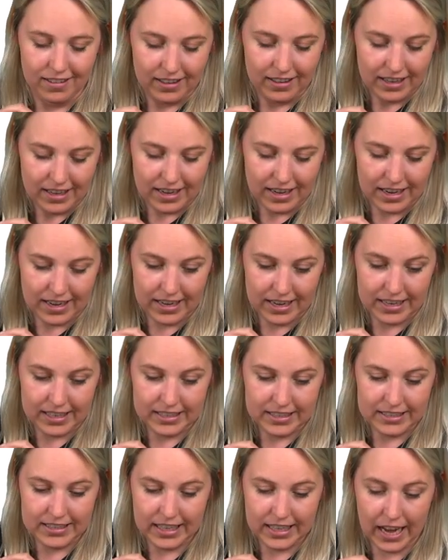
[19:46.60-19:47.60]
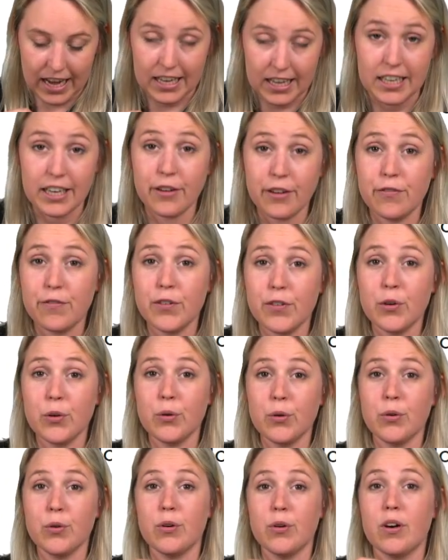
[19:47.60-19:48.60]
And yeah, if
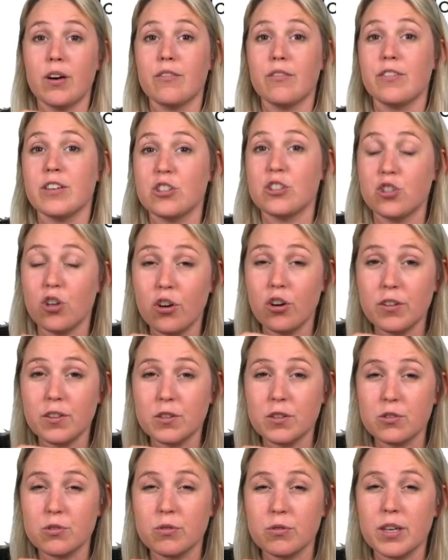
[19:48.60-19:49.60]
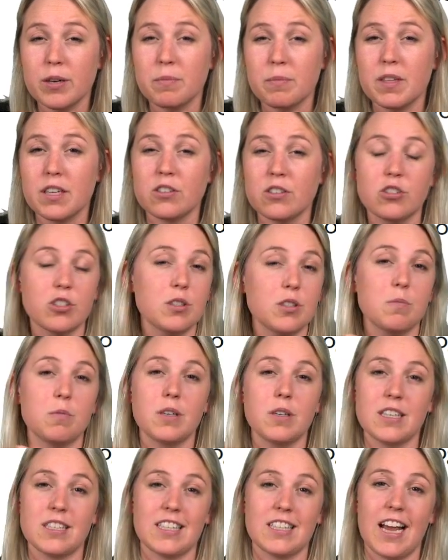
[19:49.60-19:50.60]
you enjoyed the stream, then just
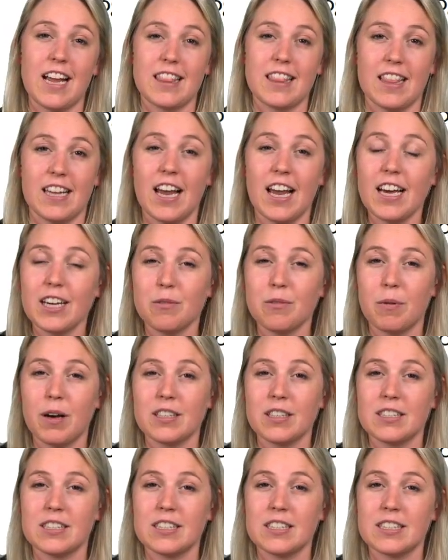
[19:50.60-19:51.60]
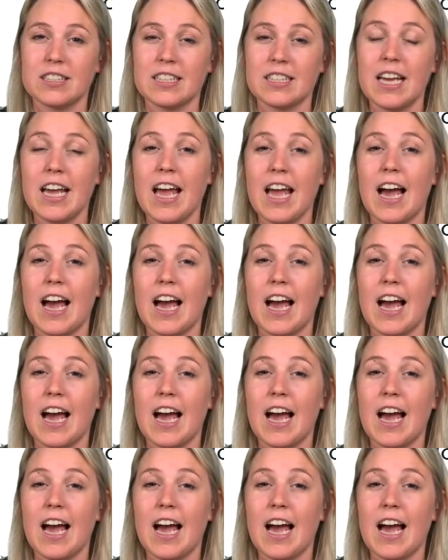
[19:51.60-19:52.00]
please hit the like button,